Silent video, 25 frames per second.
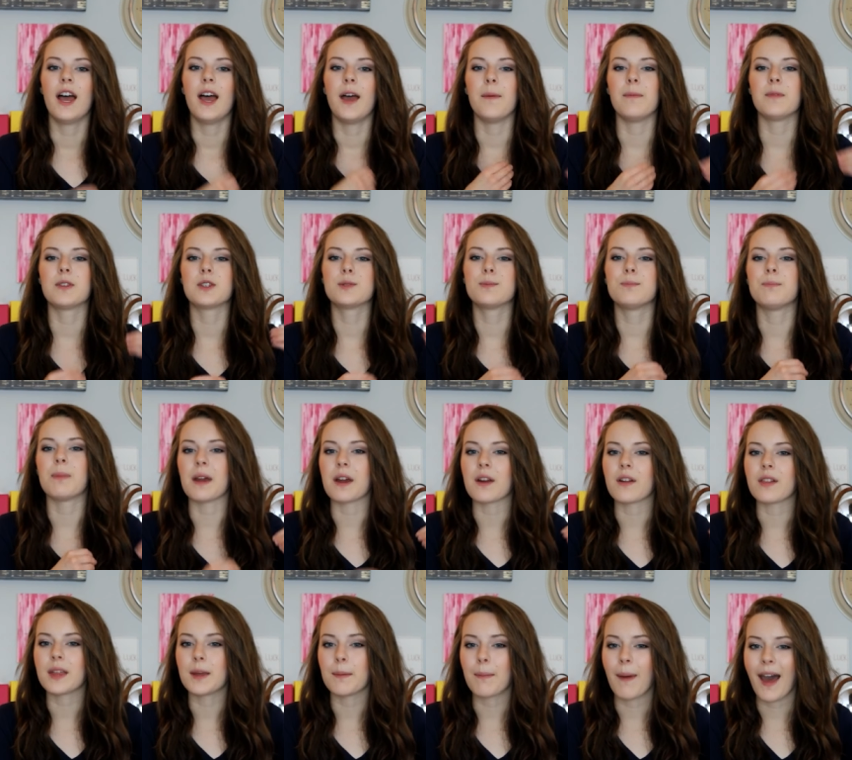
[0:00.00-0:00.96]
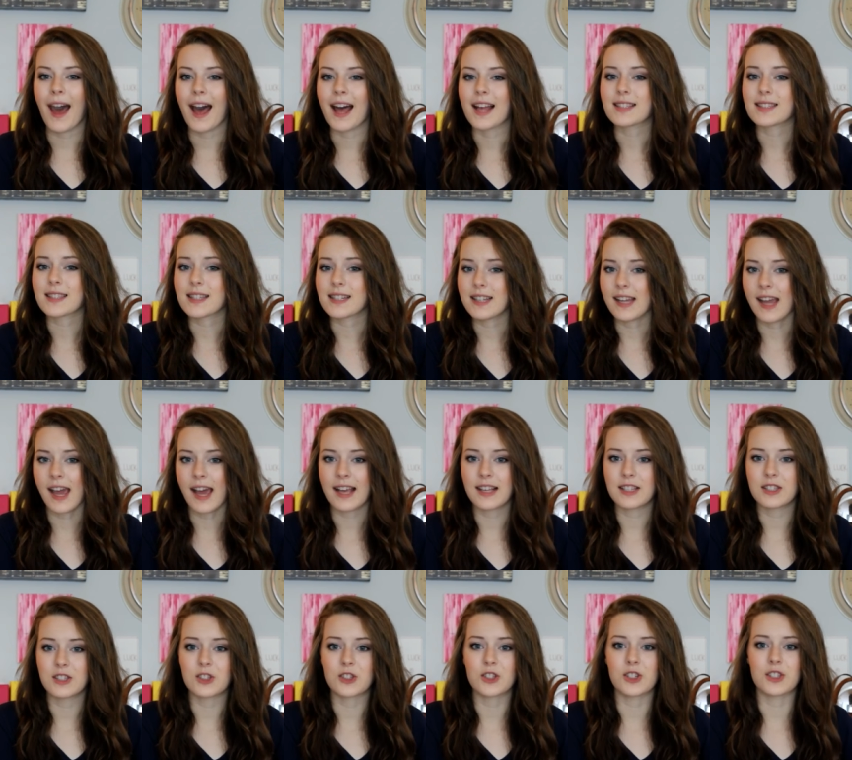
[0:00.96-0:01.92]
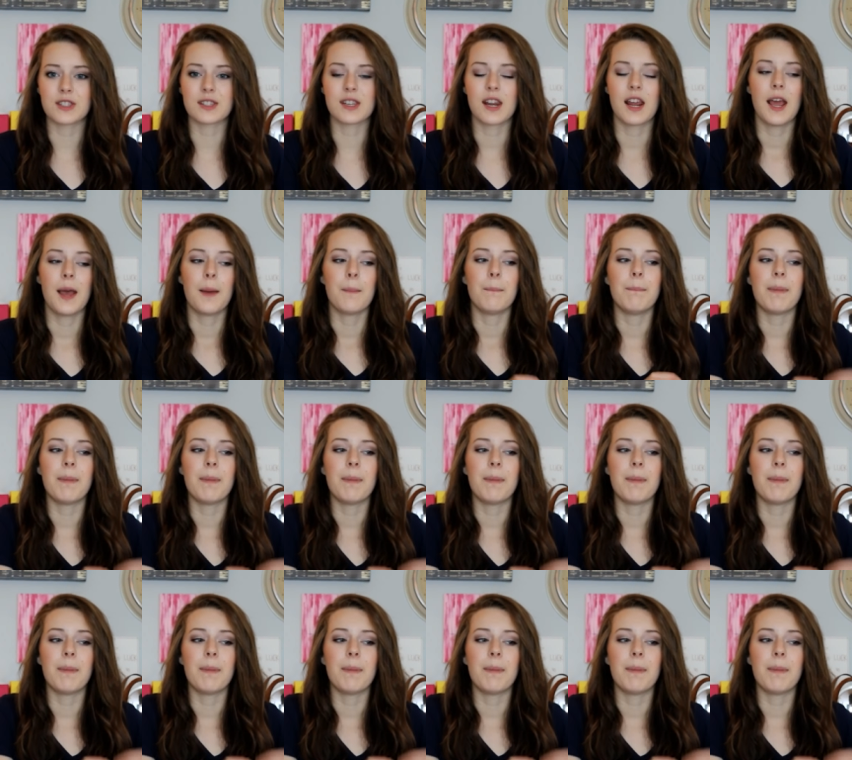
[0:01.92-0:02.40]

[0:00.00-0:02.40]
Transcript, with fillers: and just barely pass the test or just